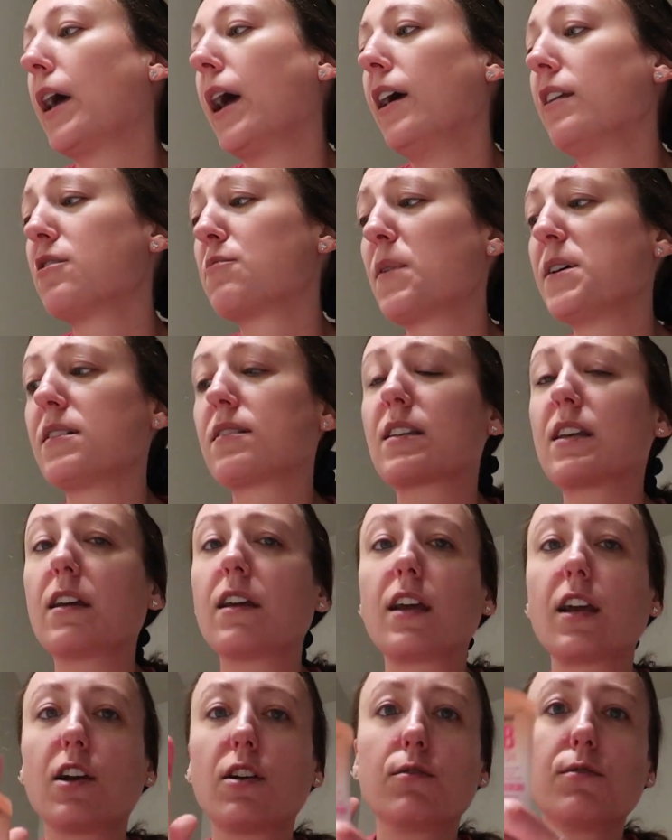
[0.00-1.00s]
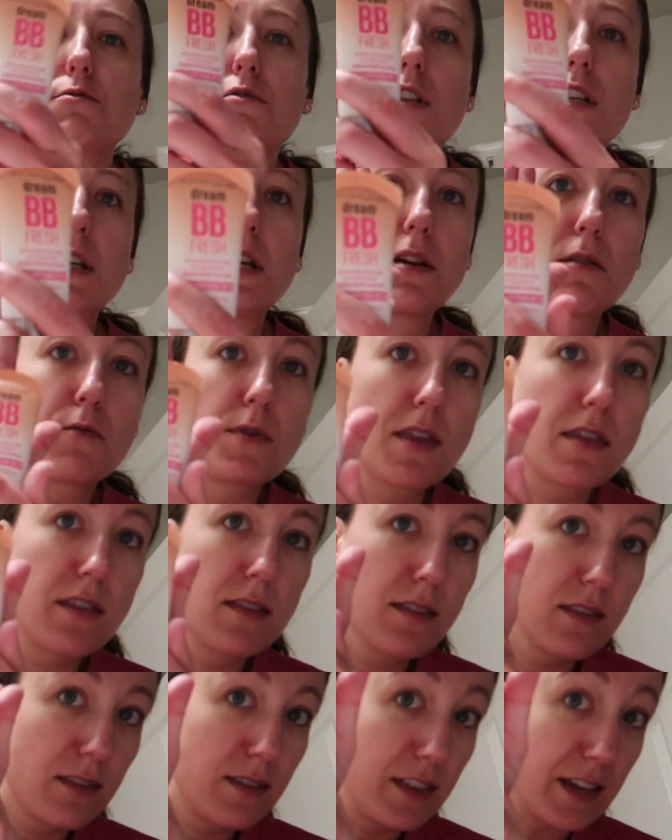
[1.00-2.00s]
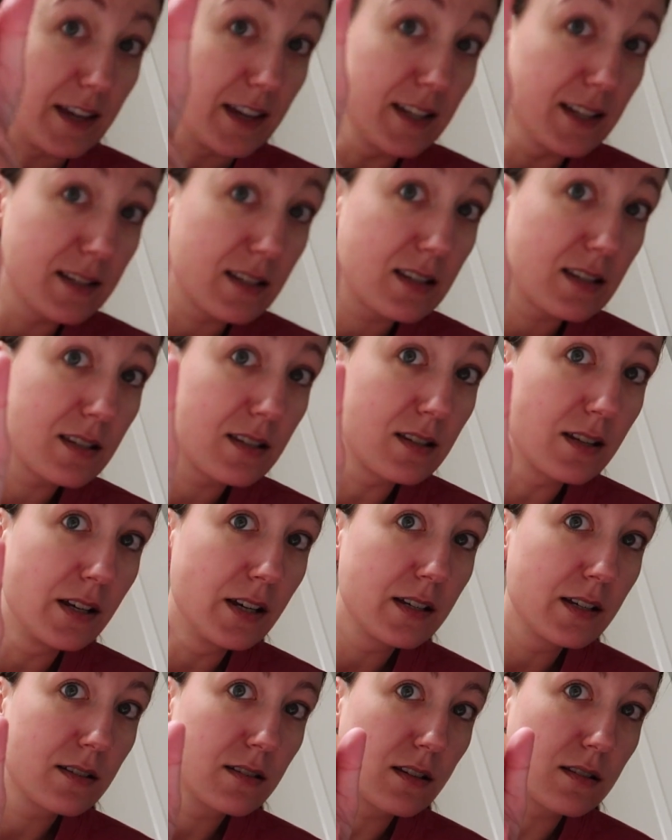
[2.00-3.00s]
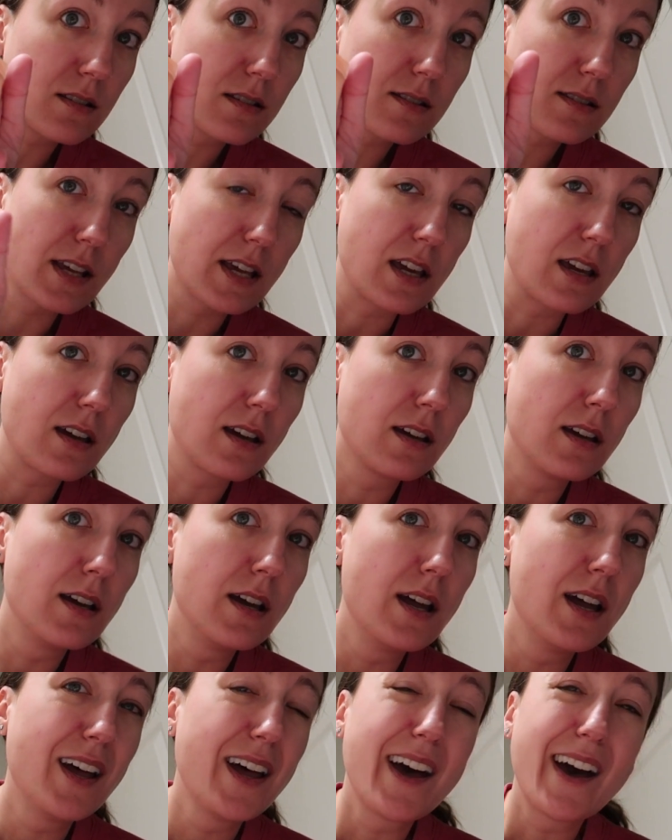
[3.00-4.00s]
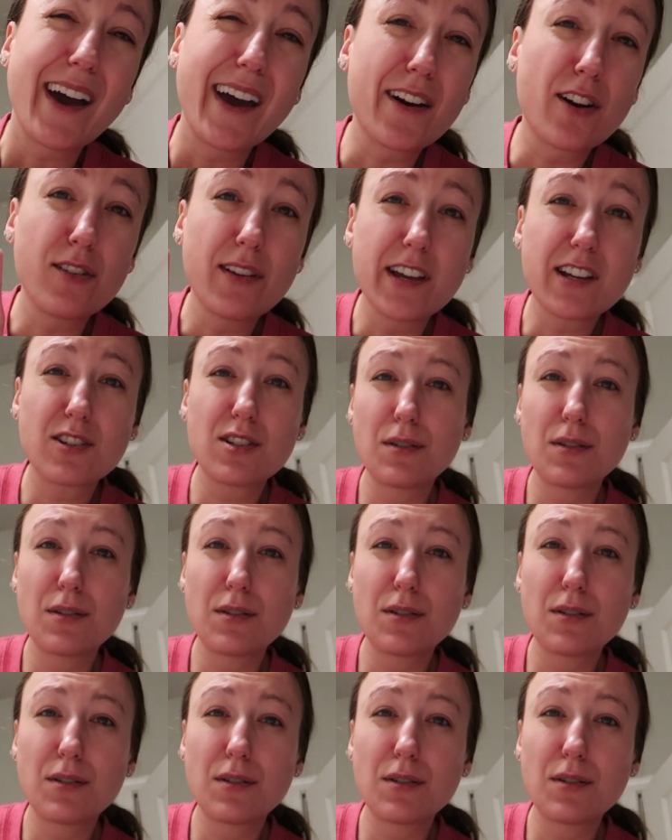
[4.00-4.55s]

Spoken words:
End my skincare routine with this. This is like, I don't like